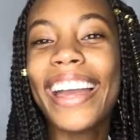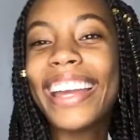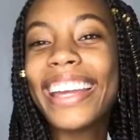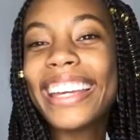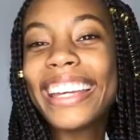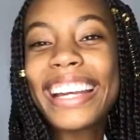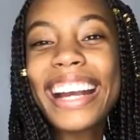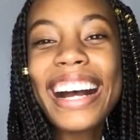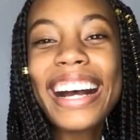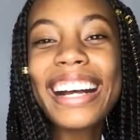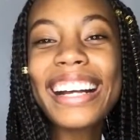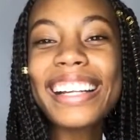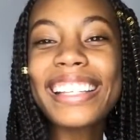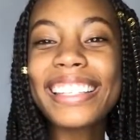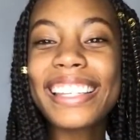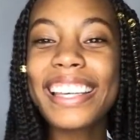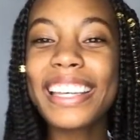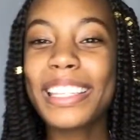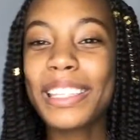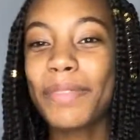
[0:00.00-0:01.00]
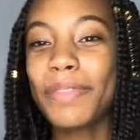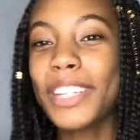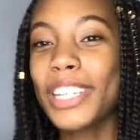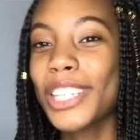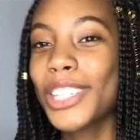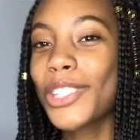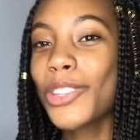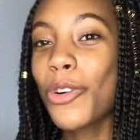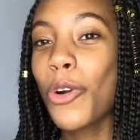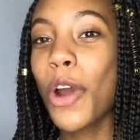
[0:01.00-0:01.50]
Hey guys, it's me
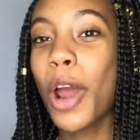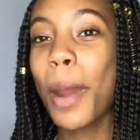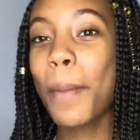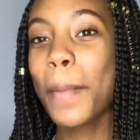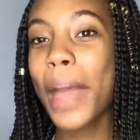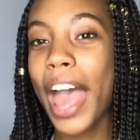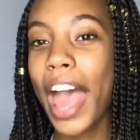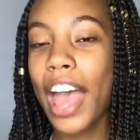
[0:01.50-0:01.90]
Storm,